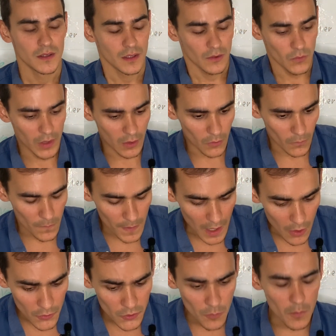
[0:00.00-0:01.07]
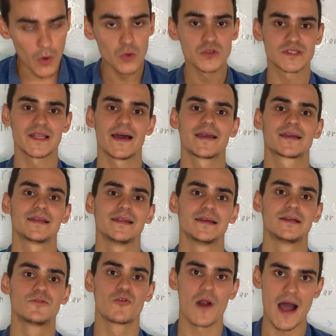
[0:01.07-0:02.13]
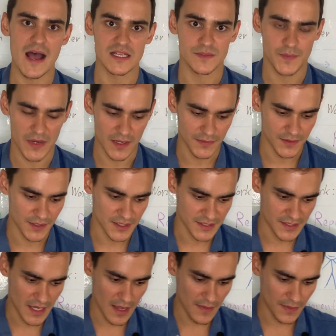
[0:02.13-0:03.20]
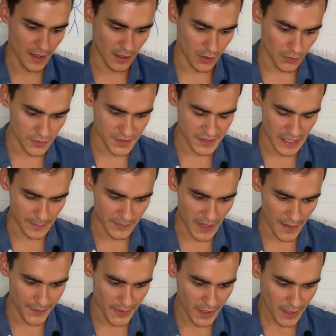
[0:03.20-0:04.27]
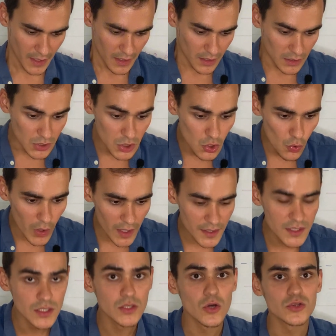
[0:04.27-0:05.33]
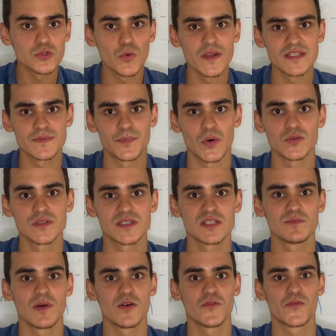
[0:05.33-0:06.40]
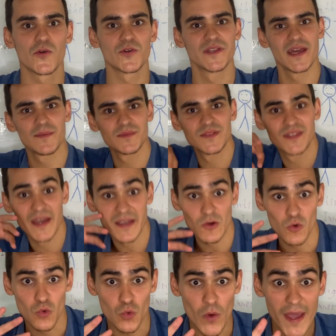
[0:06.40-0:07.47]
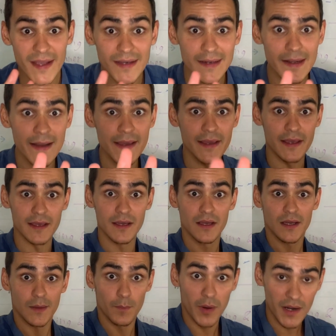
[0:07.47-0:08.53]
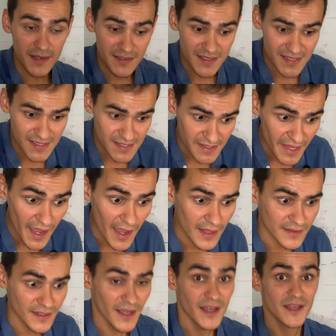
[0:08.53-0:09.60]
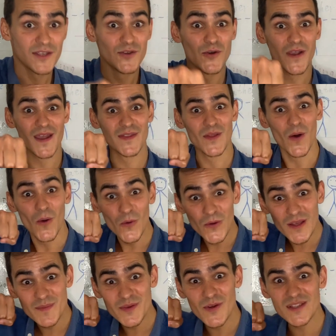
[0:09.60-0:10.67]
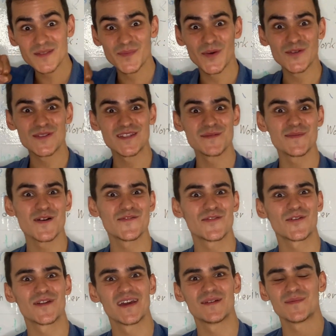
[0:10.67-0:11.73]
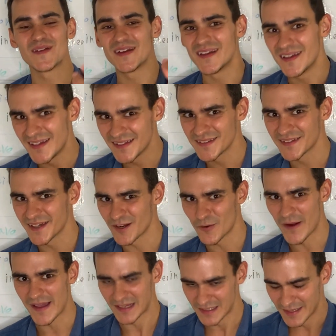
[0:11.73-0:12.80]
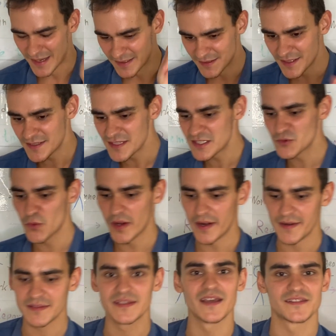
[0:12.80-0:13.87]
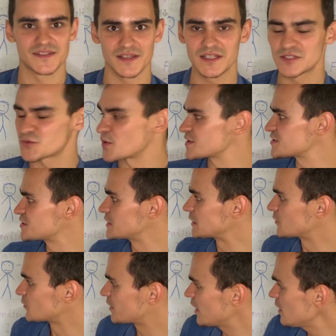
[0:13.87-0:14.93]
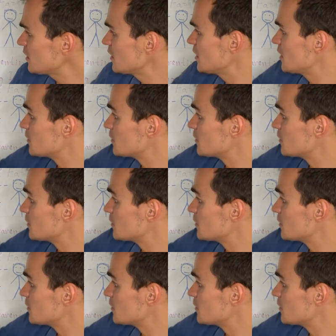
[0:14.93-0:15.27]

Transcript: Well, now you most likely grasp and understand the concept that you are not responsible for them directly, but instead you can only be responsible for them indirectly. And this is where it gets interesting, okay?